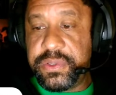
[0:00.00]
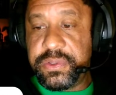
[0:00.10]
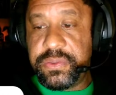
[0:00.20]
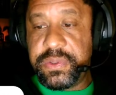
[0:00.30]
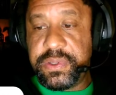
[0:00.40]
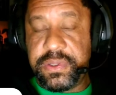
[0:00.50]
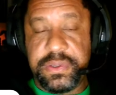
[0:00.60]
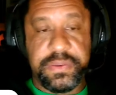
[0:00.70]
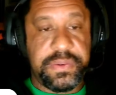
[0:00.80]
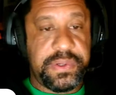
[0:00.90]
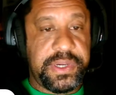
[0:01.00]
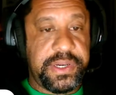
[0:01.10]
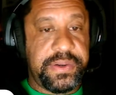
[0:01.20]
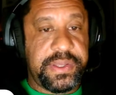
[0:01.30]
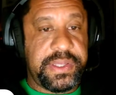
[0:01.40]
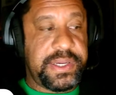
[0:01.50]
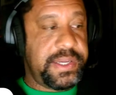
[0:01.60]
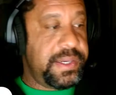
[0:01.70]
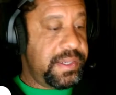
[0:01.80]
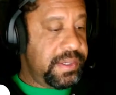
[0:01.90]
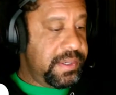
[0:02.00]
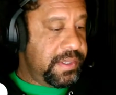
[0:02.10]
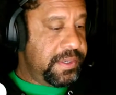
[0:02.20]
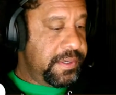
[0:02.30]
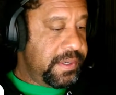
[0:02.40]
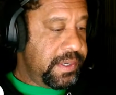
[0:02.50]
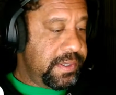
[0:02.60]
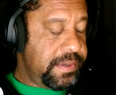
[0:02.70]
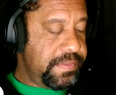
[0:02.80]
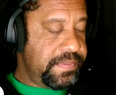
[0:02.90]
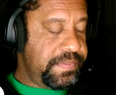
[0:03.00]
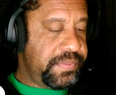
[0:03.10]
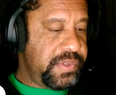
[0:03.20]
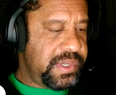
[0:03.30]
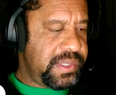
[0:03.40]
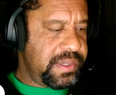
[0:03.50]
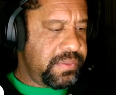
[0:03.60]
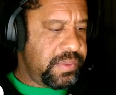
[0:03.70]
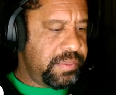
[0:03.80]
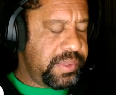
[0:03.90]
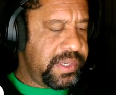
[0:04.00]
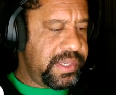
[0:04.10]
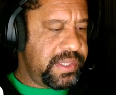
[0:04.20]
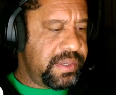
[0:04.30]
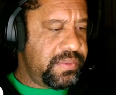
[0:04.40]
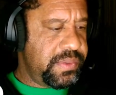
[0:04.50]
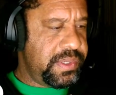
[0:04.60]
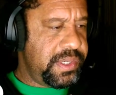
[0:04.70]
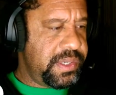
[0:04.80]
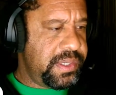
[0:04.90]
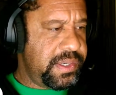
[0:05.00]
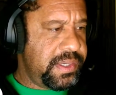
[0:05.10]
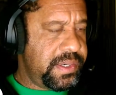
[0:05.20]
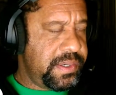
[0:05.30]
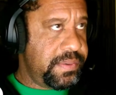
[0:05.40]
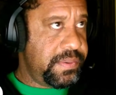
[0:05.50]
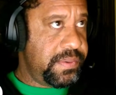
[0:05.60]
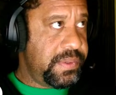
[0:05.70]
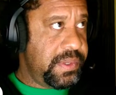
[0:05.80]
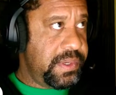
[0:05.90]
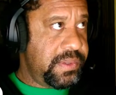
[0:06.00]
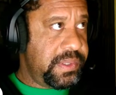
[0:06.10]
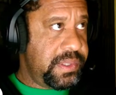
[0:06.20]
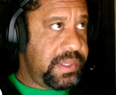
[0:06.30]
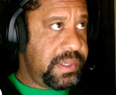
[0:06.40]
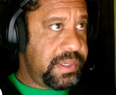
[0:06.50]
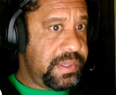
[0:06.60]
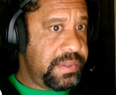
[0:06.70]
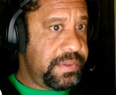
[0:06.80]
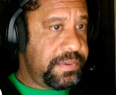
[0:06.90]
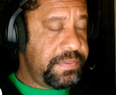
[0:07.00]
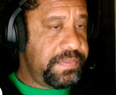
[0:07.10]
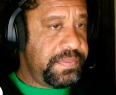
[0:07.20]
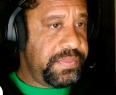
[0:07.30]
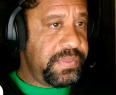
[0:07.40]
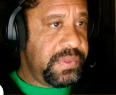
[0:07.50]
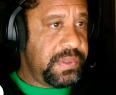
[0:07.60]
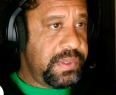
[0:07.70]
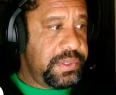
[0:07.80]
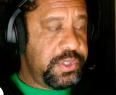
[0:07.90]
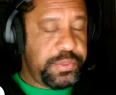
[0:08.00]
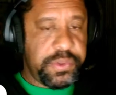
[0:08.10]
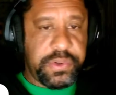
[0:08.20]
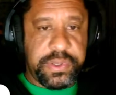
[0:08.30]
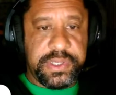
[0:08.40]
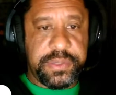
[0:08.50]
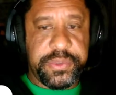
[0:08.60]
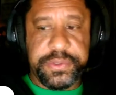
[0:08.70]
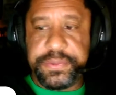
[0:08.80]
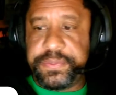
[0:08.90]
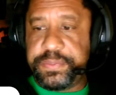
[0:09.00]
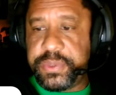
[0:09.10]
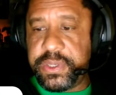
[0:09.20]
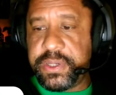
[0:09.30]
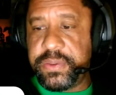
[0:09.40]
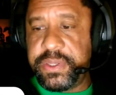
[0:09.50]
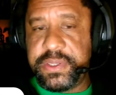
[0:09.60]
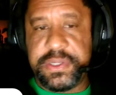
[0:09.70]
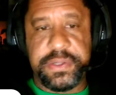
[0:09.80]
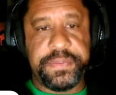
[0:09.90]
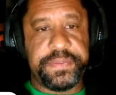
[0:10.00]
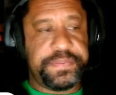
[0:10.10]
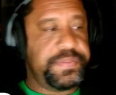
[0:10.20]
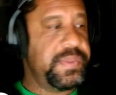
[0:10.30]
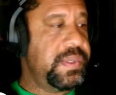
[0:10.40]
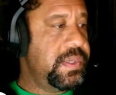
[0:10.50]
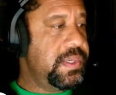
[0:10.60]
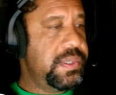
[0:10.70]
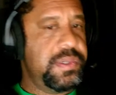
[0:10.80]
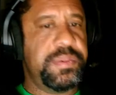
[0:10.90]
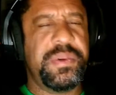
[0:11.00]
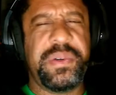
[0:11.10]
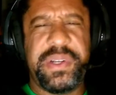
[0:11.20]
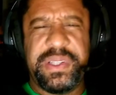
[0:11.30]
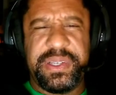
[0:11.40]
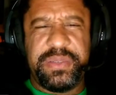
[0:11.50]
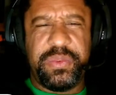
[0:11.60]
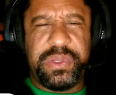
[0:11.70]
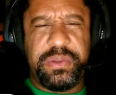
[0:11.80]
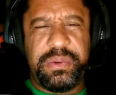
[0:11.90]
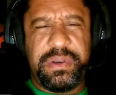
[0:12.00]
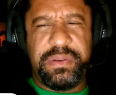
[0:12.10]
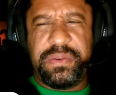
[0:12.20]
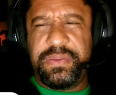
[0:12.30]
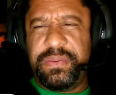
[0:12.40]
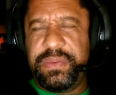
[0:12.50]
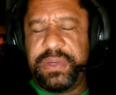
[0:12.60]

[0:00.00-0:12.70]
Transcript: that. Trying to think of what plane has an F-110 in it now. I know that the Super Hornet's similar, but not quite the same. Super Hornet, I think, is a 112. I don't remember, but